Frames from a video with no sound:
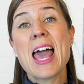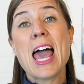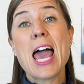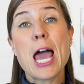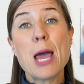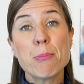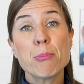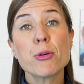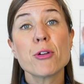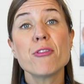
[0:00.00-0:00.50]

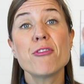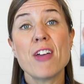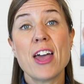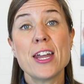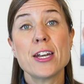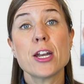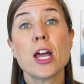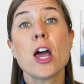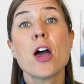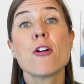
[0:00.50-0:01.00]
and
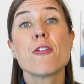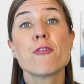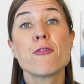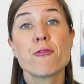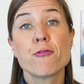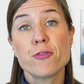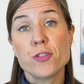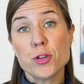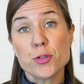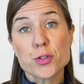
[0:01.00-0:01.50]
prevent
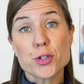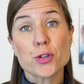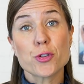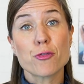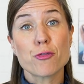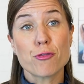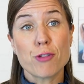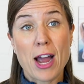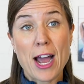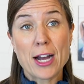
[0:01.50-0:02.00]
future
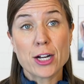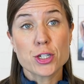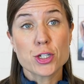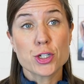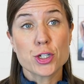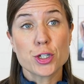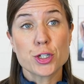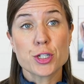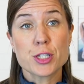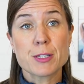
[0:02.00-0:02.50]

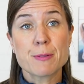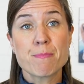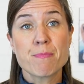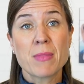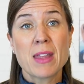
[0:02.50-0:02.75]
fractures.